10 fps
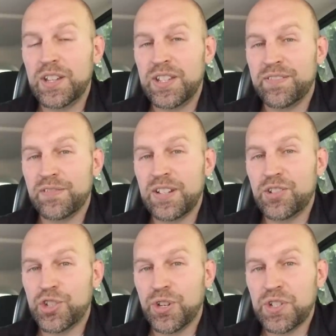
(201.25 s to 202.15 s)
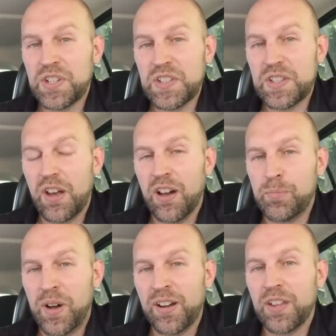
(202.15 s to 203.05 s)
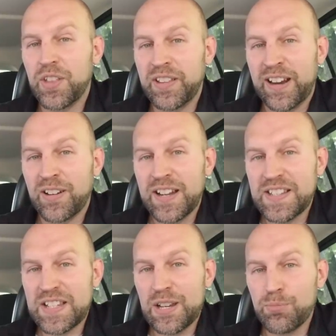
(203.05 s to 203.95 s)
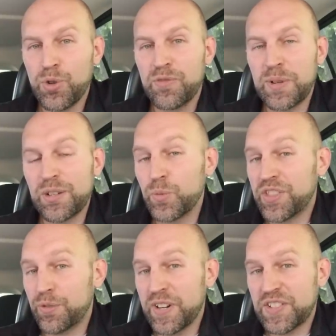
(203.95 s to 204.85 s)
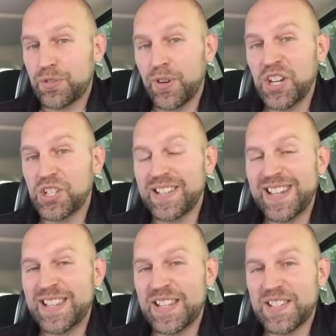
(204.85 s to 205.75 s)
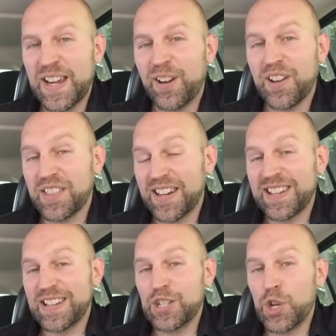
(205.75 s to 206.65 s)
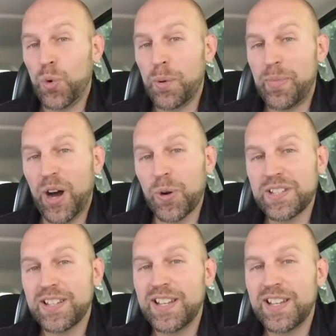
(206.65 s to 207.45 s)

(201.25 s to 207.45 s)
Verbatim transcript: different churches among the Latter day Saint movement with the restoration in this area that I didn't know about.